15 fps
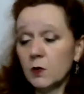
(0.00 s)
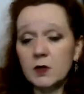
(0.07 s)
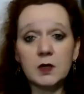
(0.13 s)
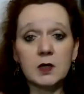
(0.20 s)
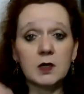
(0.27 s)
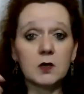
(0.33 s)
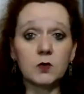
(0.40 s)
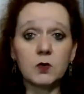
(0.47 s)

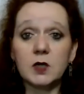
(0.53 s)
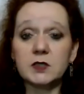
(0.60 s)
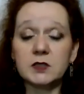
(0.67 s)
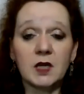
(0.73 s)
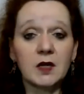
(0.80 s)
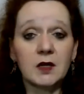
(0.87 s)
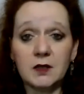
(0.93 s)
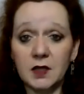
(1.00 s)
whether it
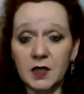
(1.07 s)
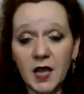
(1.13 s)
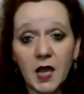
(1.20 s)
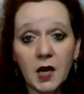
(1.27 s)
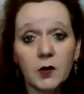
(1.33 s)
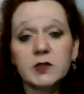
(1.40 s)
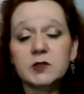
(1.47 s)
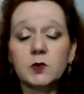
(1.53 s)
was the
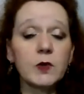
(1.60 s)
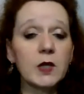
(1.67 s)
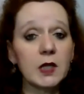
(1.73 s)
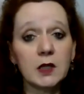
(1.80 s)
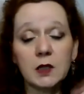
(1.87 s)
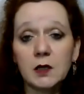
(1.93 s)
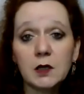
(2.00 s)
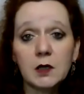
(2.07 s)
carrots we
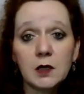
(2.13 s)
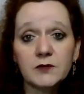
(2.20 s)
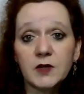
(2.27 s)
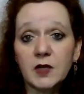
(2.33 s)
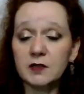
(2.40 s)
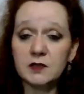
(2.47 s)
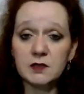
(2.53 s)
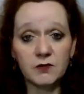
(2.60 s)

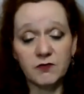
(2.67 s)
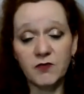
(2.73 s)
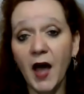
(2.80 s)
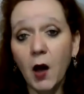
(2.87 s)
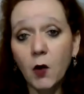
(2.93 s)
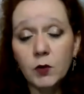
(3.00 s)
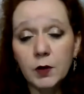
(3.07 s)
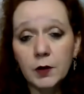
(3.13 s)
loved and
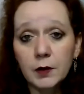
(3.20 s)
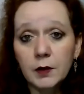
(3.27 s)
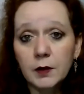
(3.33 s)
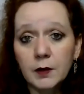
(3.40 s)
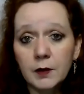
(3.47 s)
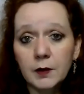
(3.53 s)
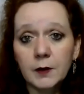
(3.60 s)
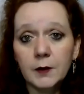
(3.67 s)
devoured,